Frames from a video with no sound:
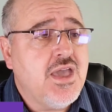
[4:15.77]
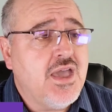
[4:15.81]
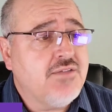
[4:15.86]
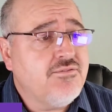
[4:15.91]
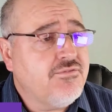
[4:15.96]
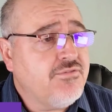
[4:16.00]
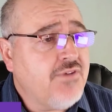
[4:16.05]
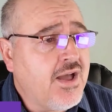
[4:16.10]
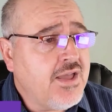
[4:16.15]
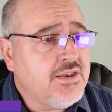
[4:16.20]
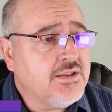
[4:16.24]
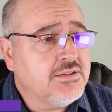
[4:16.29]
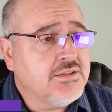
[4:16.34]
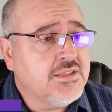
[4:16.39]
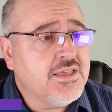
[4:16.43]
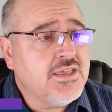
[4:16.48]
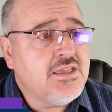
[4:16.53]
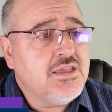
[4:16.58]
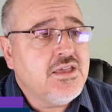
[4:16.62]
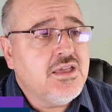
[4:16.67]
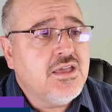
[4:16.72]
And
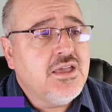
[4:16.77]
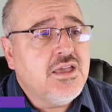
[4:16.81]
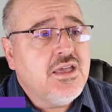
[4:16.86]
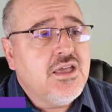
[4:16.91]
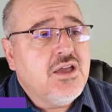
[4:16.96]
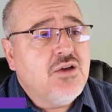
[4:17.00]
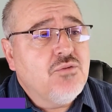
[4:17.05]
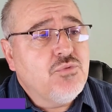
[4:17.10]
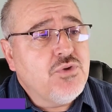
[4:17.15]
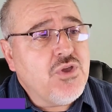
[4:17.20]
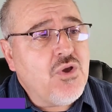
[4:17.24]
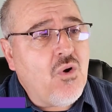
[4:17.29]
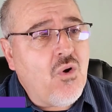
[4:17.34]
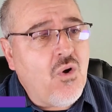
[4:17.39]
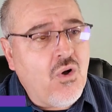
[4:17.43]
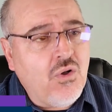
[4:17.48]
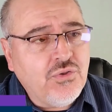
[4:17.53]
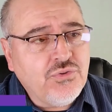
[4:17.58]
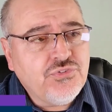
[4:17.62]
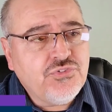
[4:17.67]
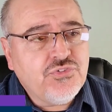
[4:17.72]
finally, we
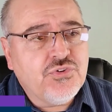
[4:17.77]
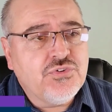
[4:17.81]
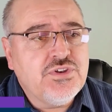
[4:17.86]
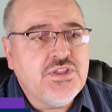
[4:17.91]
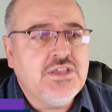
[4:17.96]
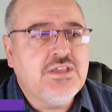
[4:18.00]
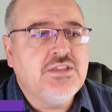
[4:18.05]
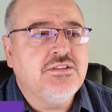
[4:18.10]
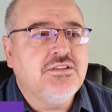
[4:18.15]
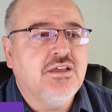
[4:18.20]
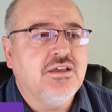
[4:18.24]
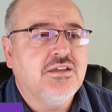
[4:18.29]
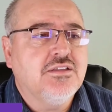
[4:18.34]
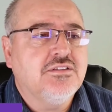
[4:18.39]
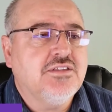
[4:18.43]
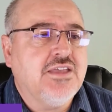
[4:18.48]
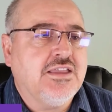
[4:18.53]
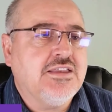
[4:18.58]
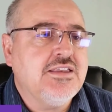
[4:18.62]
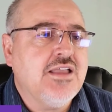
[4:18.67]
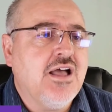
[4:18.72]
also need
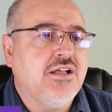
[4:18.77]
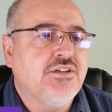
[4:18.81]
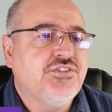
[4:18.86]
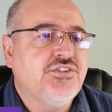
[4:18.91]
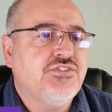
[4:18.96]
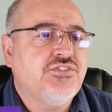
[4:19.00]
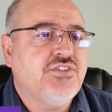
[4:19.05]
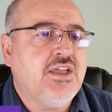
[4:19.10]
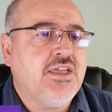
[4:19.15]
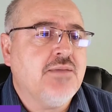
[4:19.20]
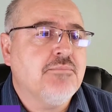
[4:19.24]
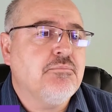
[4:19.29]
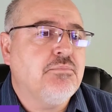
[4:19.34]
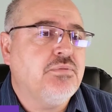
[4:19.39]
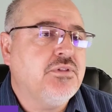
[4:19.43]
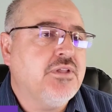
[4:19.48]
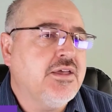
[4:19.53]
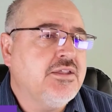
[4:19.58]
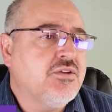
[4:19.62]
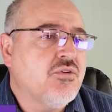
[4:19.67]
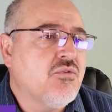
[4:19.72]
technologies that can
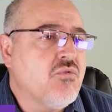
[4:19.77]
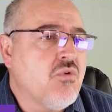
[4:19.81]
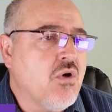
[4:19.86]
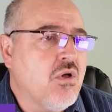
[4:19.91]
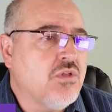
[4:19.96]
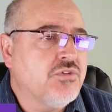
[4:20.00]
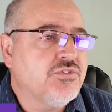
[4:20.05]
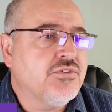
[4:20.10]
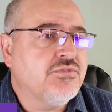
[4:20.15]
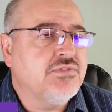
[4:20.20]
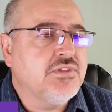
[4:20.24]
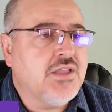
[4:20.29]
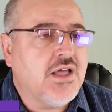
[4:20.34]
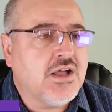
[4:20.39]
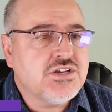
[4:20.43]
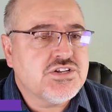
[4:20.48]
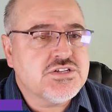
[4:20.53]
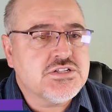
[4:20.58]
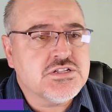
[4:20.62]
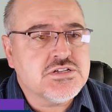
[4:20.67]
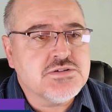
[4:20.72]
play the roles of
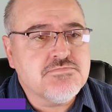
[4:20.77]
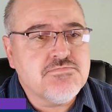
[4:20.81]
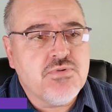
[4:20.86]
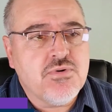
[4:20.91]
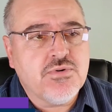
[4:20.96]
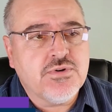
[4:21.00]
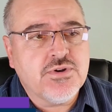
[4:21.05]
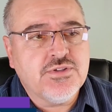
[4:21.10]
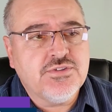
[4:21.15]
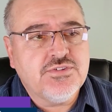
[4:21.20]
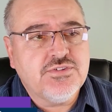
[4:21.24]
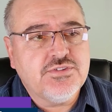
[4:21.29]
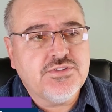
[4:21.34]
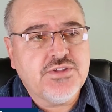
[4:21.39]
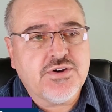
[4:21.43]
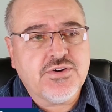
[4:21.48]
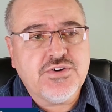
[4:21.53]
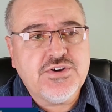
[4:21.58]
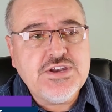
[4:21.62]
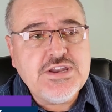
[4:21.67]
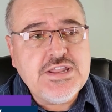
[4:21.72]
logical components
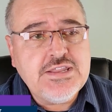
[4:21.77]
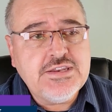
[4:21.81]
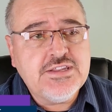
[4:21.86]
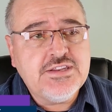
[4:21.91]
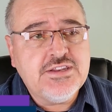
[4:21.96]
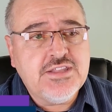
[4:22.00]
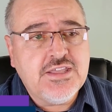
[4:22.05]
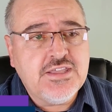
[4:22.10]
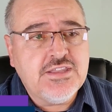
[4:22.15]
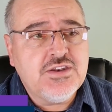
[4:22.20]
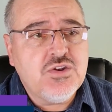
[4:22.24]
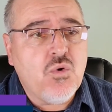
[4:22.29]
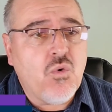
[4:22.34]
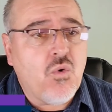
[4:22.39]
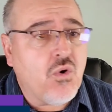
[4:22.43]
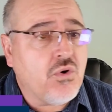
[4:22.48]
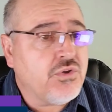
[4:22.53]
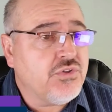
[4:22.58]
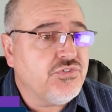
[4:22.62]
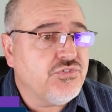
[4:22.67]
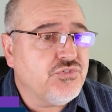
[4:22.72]
that are needed in
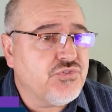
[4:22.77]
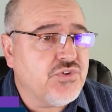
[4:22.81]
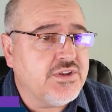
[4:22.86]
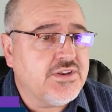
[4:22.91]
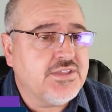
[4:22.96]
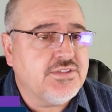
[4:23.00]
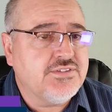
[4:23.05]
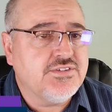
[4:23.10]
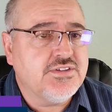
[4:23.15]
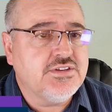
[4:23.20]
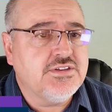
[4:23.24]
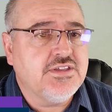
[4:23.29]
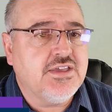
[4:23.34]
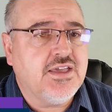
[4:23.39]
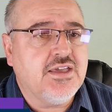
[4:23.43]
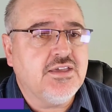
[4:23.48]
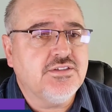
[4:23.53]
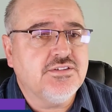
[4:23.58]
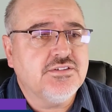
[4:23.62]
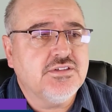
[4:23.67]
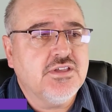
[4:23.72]
orchestrating
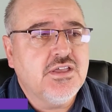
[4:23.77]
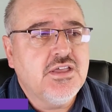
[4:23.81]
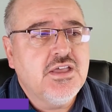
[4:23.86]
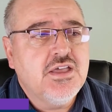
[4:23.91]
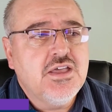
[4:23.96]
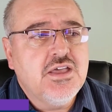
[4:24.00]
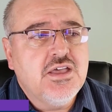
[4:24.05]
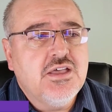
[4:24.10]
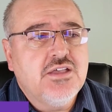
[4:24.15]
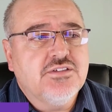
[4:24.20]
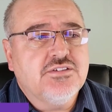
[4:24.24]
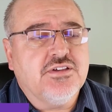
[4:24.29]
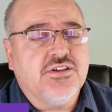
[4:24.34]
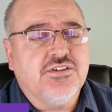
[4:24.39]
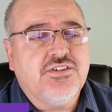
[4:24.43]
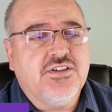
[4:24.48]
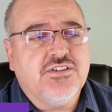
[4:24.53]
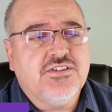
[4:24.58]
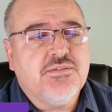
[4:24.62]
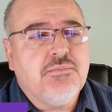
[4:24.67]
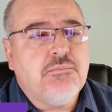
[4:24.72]
ZTAs,
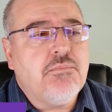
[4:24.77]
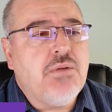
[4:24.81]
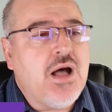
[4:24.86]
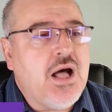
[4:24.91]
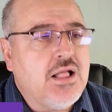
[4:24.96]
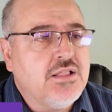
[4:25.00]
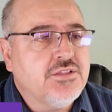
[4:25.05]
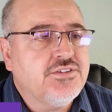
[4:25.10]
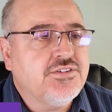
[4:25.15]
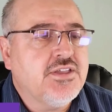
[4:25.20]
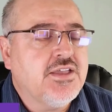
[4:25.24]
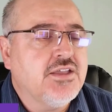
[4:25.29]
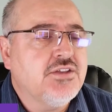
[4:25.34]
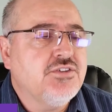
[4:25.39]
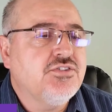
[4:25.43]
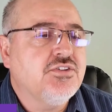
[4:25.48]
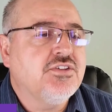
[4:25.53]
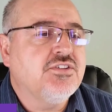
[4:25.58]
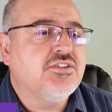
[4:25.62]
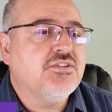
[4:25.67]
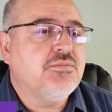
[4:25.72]
such as policy
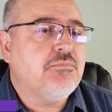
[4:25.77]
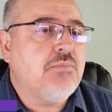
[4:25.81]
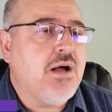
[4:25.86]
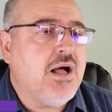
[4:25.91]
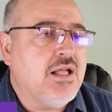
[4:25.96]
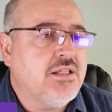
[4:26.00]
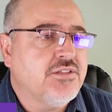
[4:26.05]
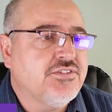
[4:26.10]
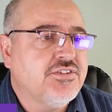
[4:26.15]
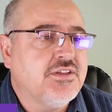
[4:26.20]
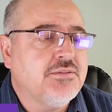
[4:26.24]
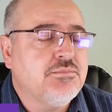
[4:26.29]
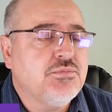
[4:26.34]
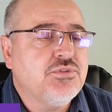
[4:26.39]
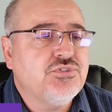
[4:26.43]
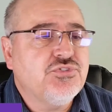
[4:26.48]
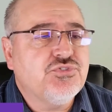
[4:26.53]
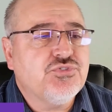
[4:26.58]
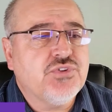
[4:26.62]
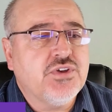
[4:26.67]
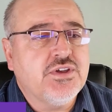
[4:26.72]
engines, policy
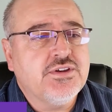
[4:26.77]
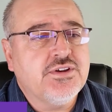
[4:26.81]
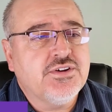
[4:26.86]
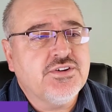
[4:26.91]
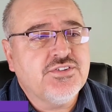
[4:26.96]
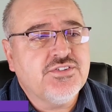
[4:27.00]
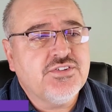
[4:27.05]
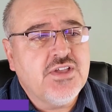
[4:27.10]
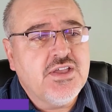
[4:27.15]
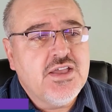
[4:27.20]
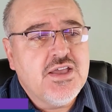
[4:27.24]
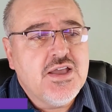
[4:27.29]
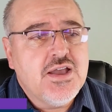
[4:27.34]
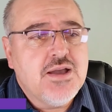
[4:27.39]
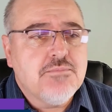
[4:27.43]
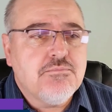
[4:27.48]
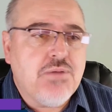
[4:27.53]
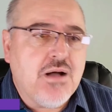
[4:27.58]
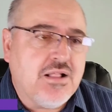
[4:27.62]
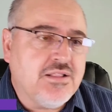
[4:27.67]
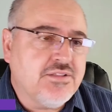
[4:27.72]
administrators,
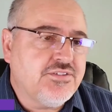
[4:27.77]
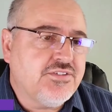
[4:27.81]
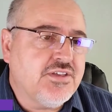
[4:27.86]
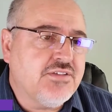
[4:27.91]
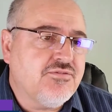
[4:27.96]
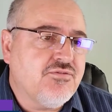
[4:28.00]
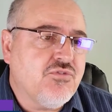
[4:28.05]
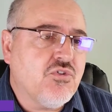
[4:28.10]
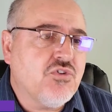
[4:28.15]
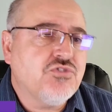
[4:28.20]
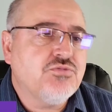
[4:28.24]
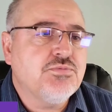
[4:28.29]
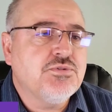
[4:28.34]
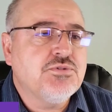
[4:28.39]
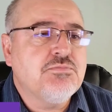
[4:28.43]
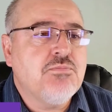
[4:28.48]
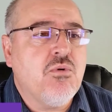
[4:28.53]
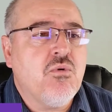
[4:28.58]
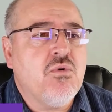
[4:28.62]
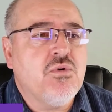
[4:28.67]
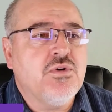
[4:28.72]
policy
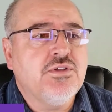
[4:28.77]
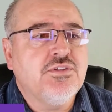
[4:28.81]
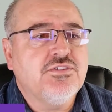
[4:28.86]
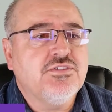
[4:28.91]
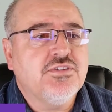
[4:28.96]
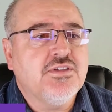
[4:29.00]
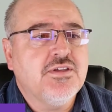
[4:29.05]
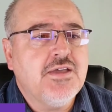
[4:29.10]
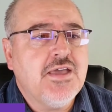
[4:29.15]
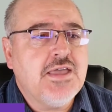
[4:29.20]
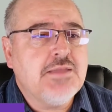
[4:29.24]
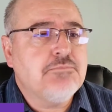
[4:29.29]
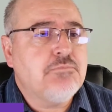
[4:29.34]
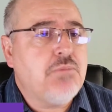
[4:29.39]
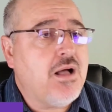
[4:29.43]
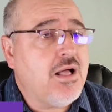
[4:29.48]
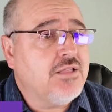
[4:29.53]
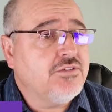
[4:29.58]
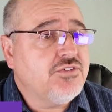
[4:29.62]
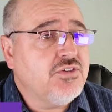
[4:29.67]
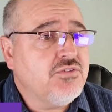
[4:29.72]
enforcement points, and
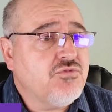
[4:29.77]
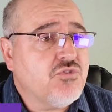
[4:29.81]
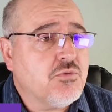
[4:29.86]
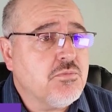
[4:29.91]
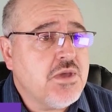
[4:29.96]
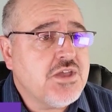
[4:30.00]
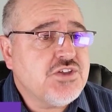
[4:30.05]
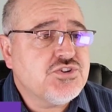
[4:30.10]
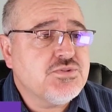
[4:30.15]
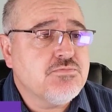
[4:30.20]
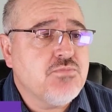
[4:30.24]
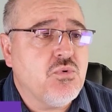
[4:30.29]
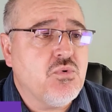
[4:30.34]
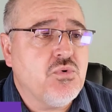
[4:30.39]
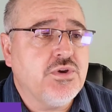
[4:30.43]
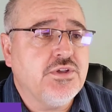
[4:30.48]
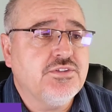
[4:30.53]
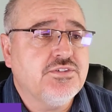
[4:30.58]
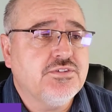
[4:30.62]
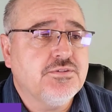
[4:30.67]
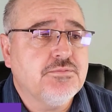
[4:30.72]
policy information
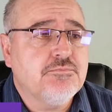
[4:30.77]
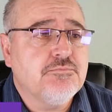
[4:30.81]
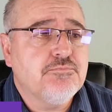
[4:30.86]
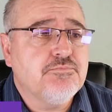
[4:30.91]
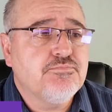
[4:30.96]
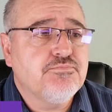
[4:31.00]
points.